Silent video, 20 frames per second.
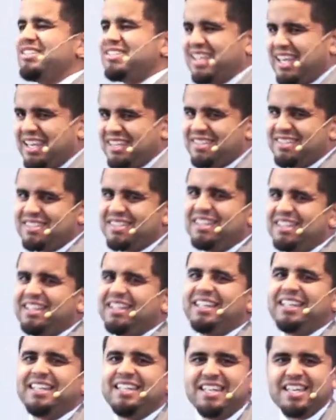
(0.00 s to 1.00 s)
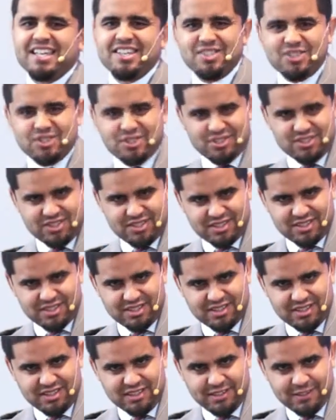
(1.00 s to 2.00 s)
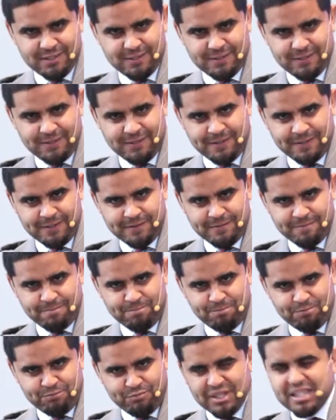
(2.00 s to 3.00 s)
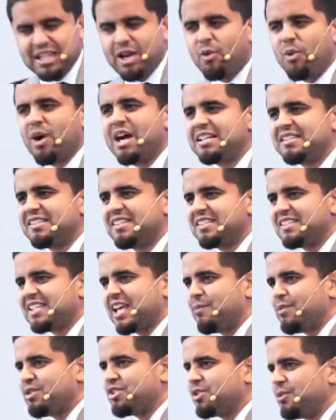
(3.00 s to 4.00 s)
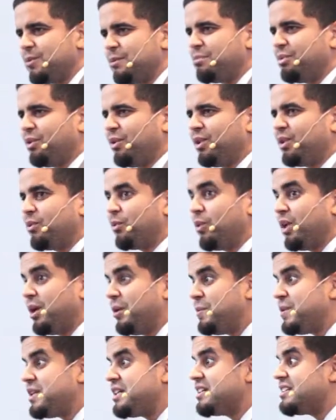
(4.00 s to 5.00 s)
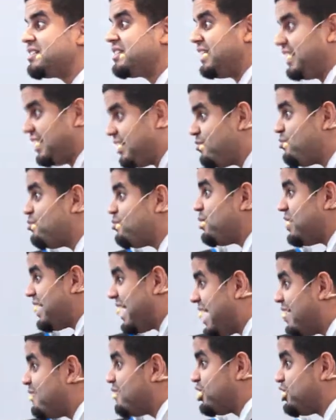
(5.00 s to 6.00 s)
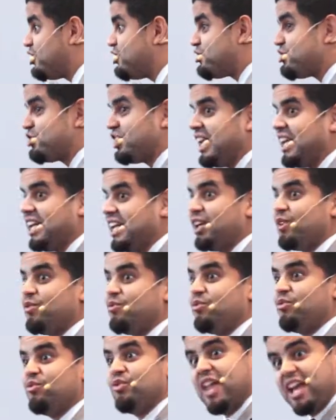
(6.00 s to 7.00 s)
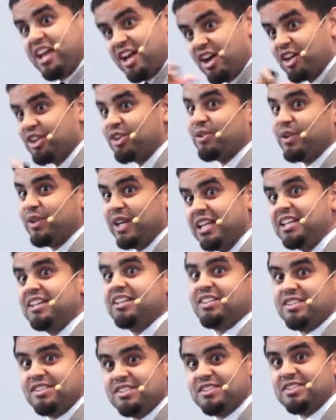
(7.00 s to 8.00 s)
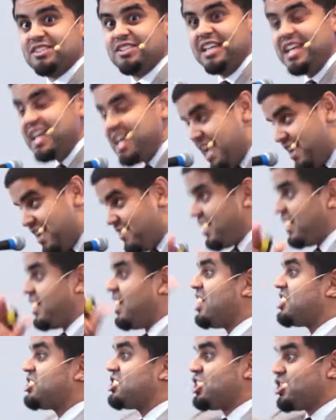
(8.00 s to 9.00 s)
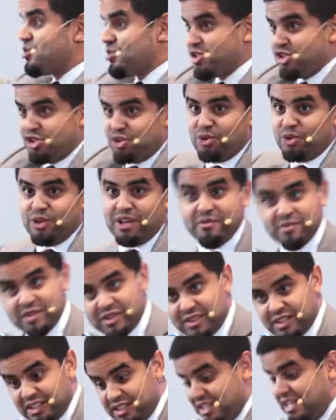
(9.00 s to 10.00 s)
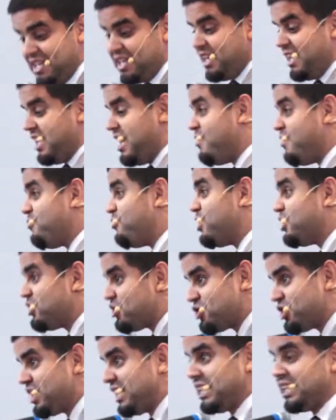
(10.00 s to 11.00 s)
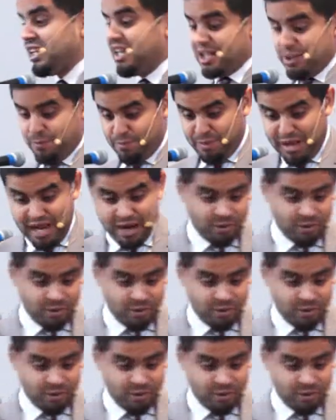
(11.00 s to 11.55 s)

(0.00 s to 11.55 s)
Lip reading: he says he is? Now, why is the Sabbath so important? Well, because if we have an understanding of that God created us and that God is going to restore everything, if we understand that God is